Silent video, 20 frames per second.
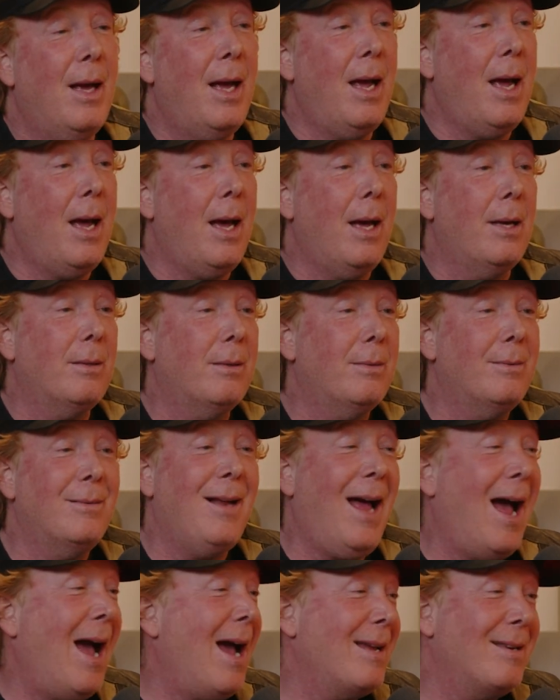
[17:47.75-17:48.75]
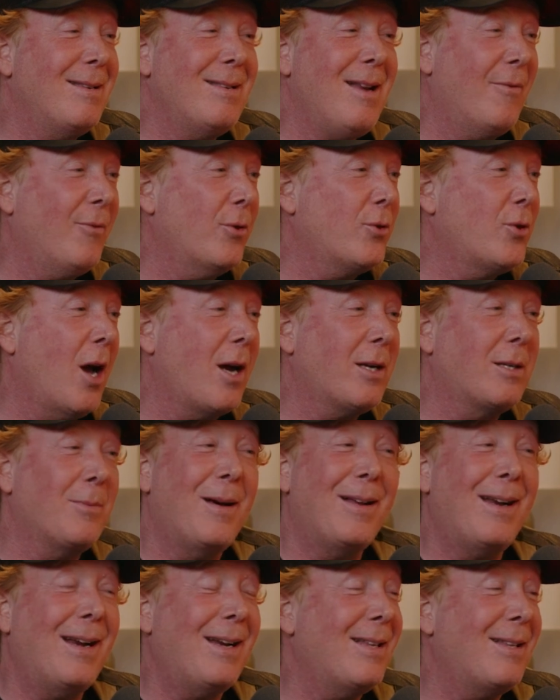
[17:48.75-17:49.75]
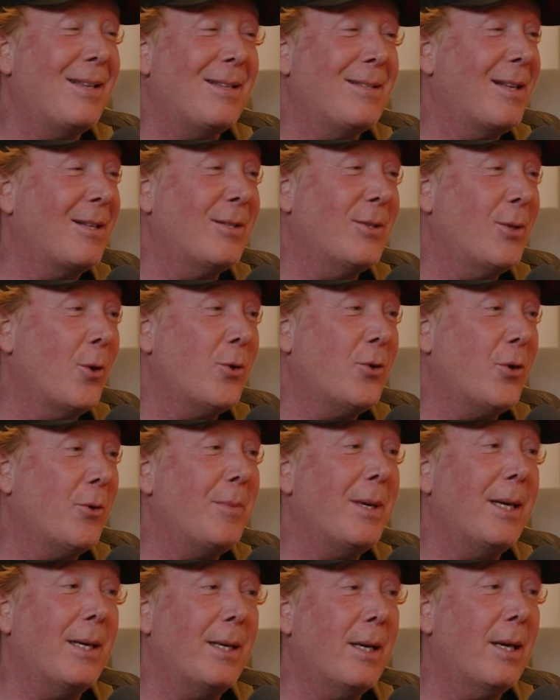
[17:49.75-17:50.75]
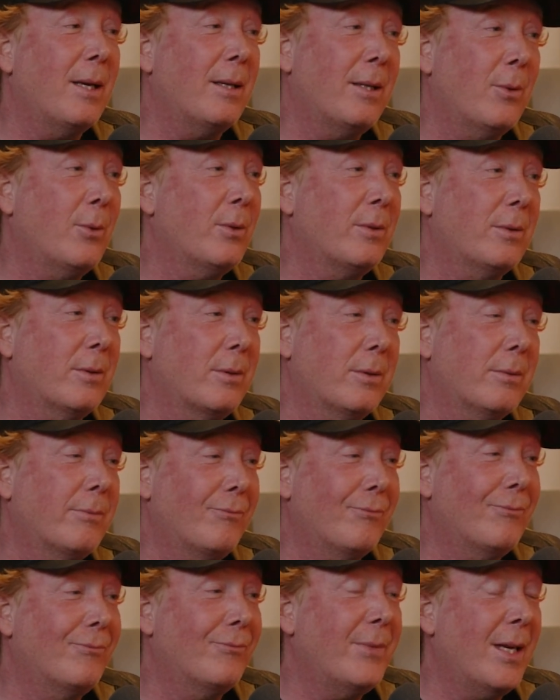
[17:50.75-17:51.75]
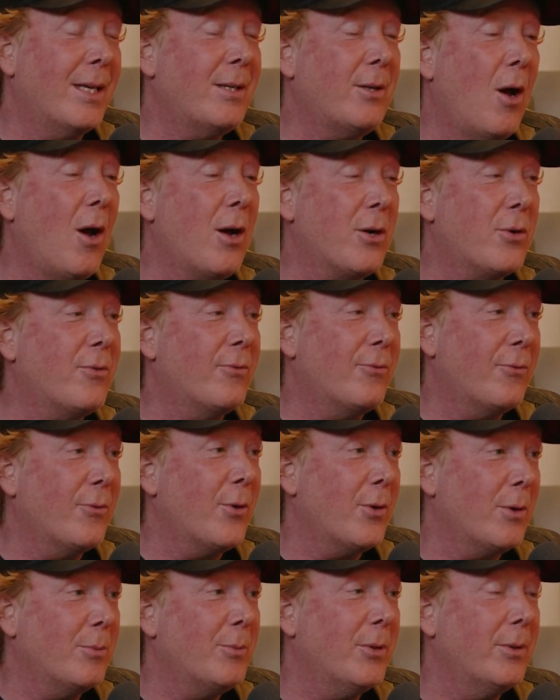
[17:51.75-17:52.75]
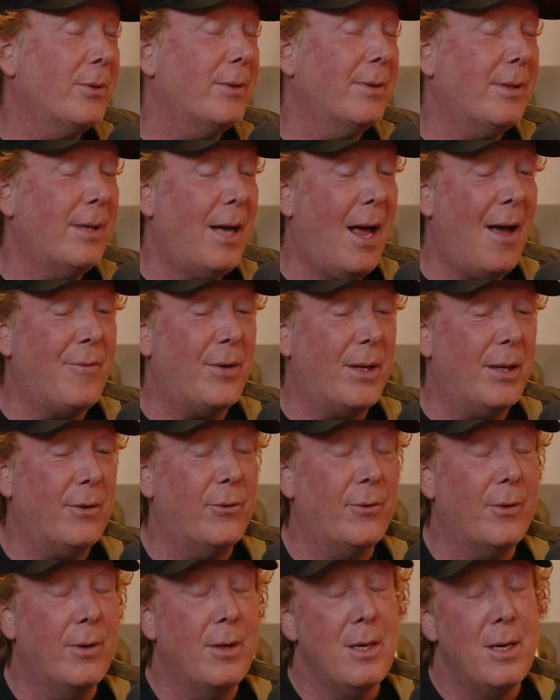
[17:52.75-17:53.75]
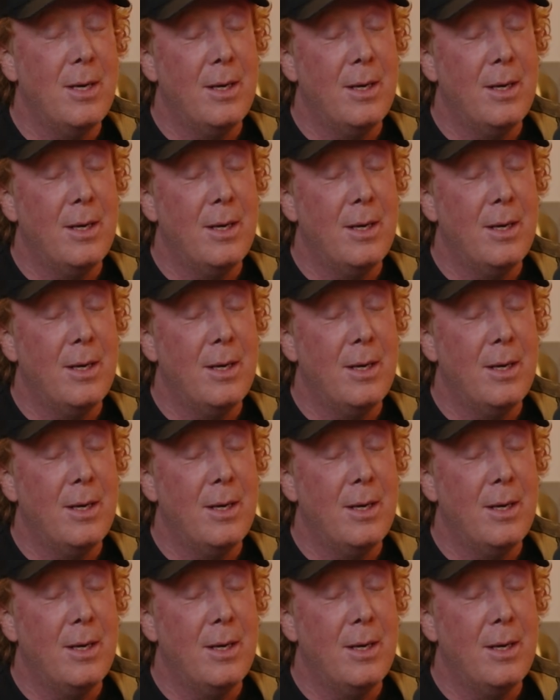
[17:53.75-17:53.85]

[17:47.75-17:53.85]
And I'd never talked about any of this on social media. There was incontrovertible evidence.